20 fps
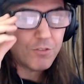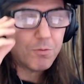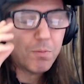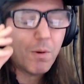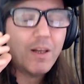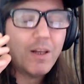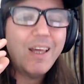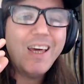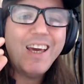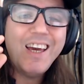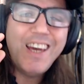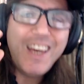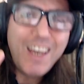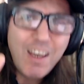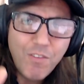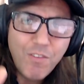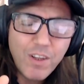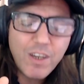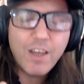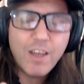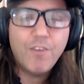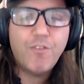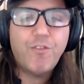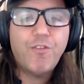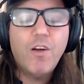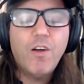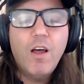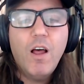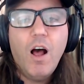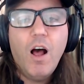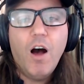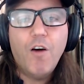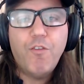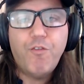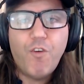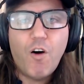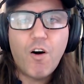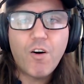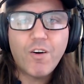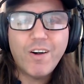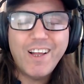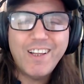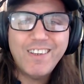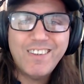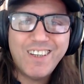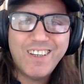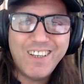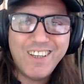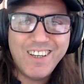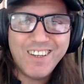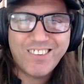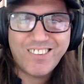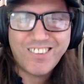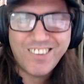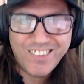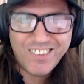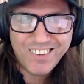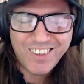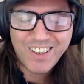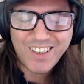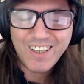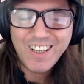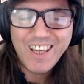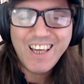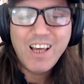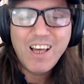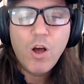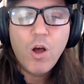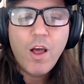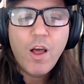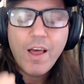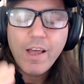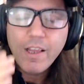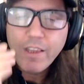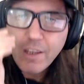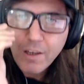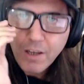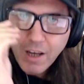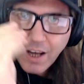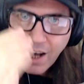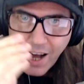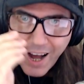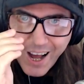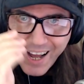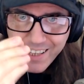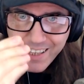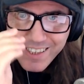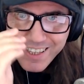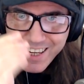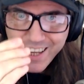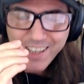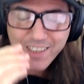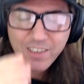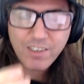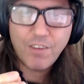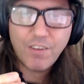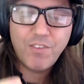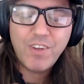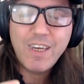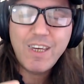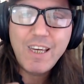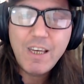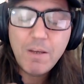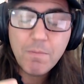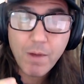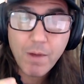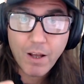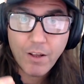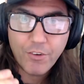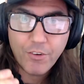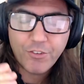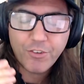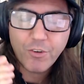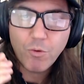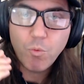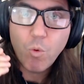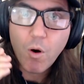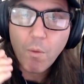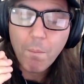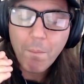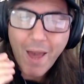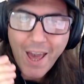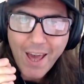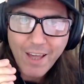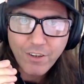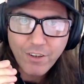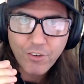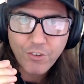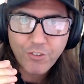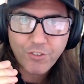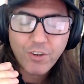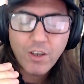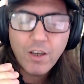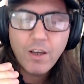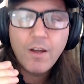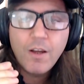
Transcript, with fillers: but even if a foreign entity assisted, the content of the emails are what matters.